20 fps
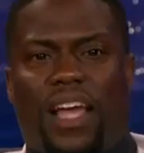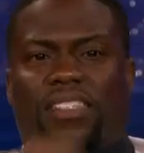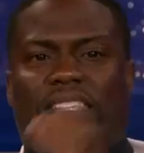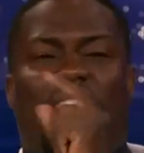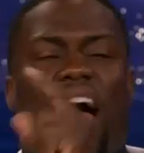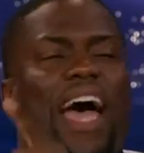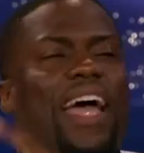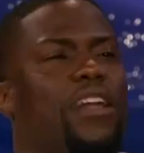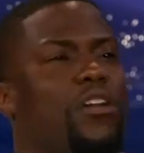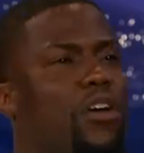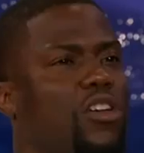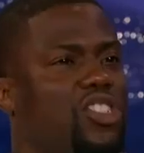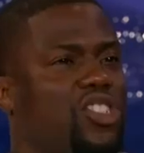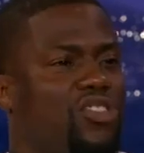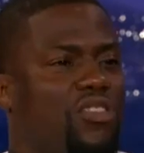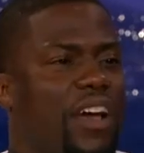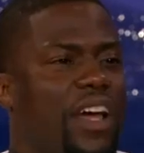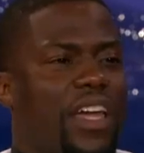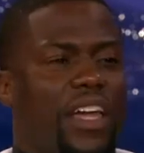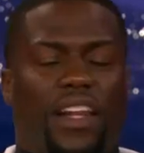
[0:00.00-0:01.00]
It's hot in
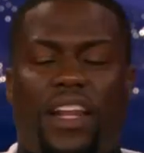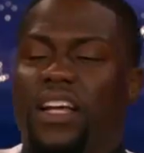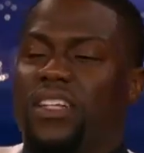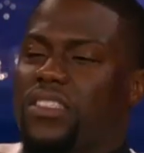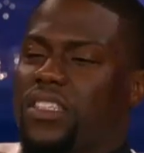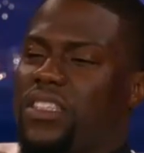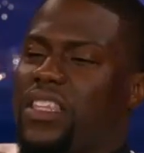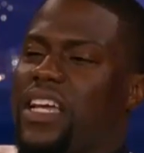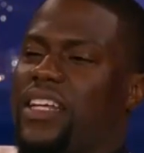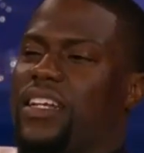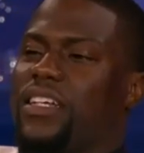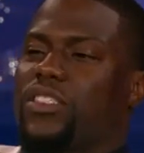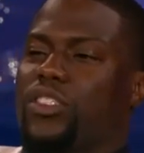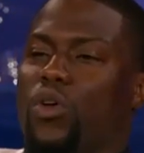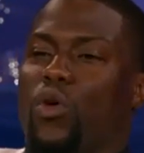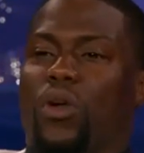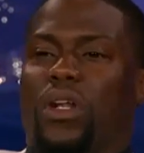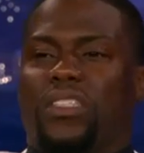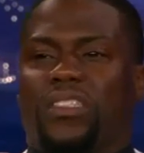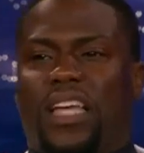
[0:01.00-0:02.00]
Australia. And here's the thing: the
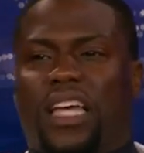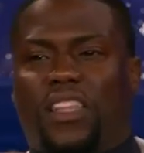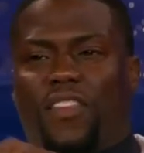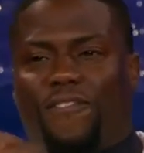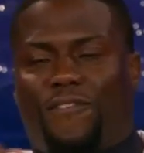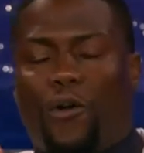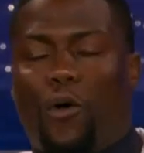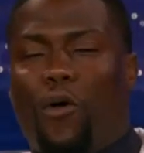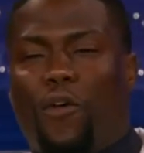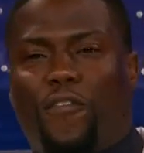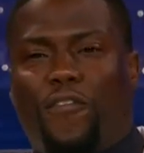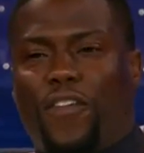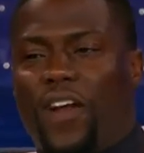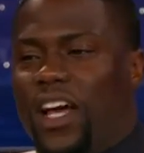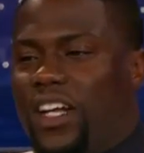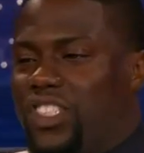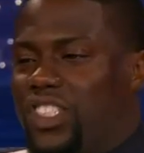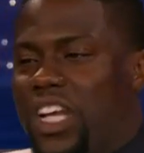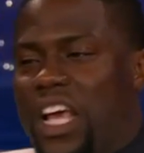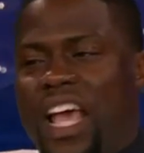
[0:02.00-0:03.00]
toilet's got the full
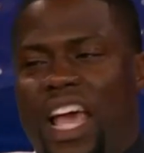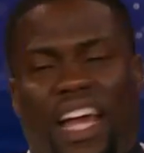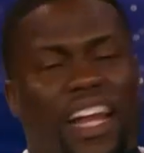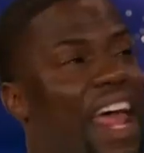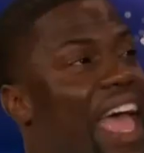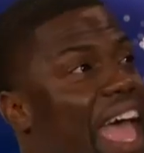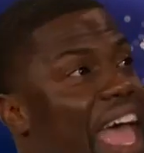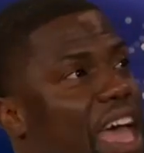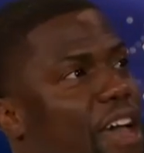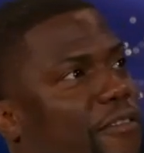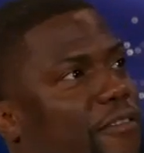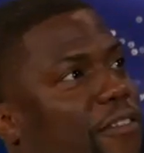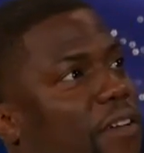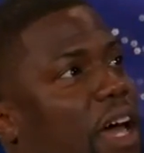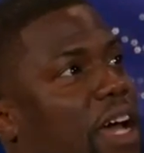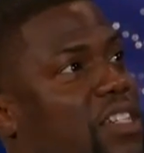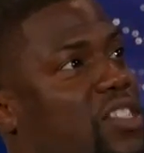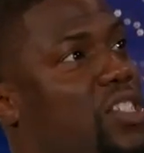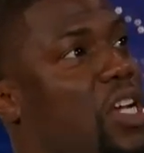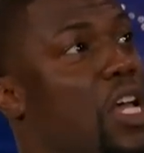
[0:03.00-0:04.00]
flush and a half
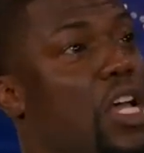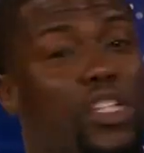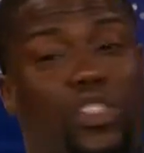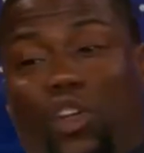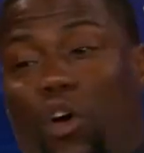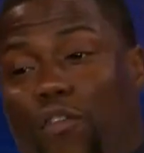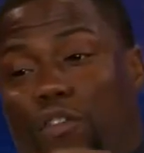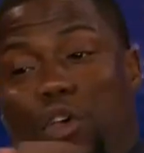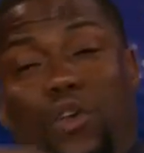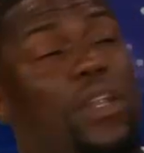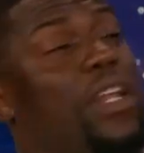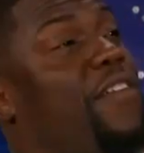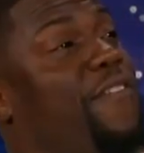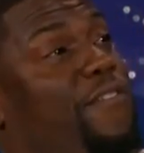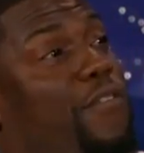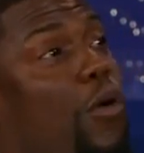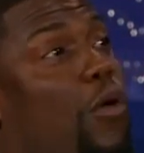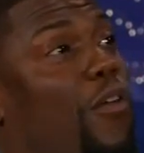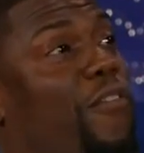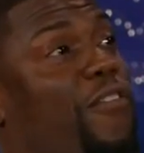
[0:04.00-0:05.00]
flush. So if you didn't full